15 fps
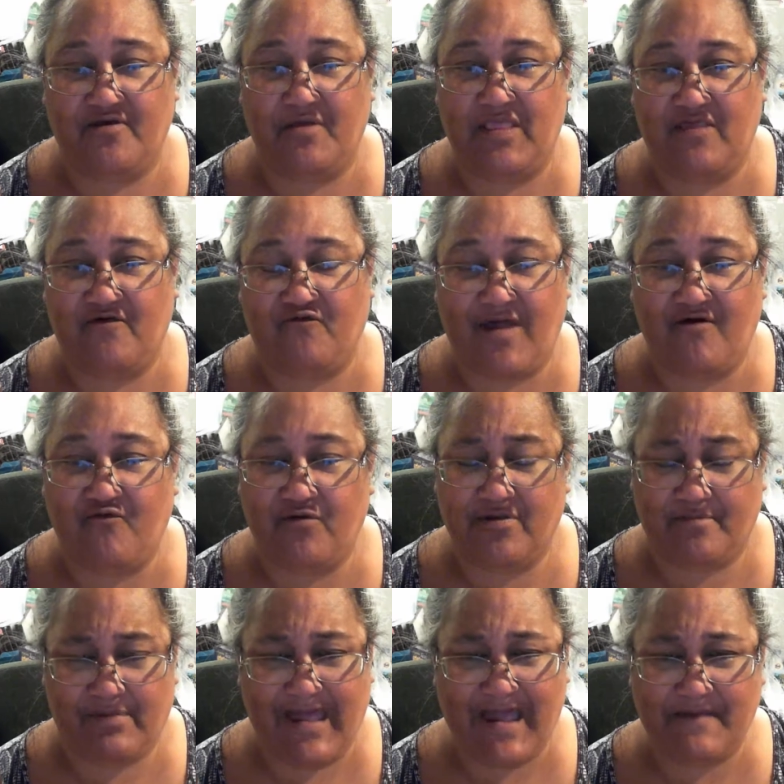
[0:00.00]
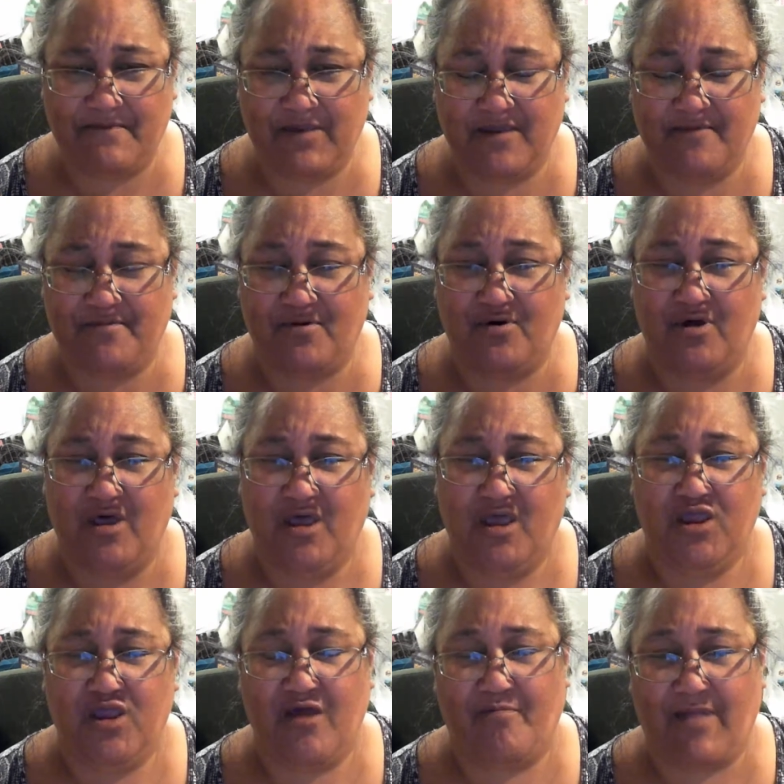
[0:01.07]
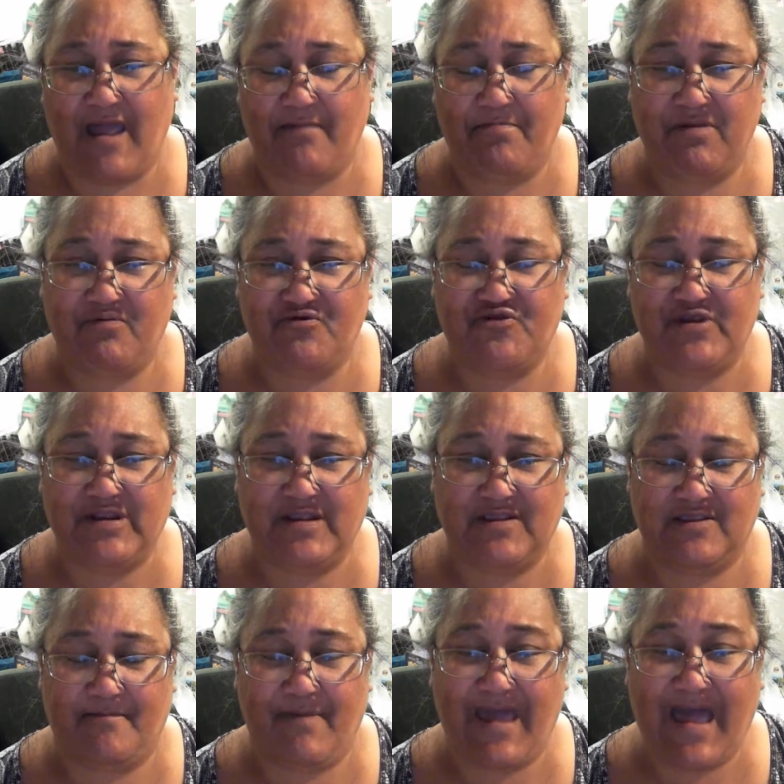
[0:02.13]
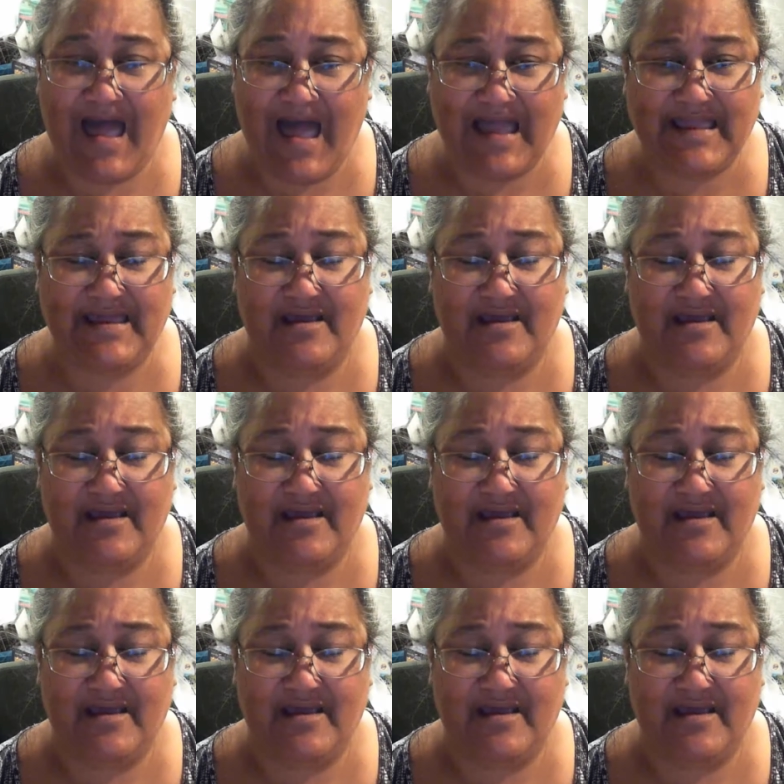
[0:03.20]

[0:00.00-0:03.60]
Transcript: and the fountain for the black people. You have black people sitting in the back.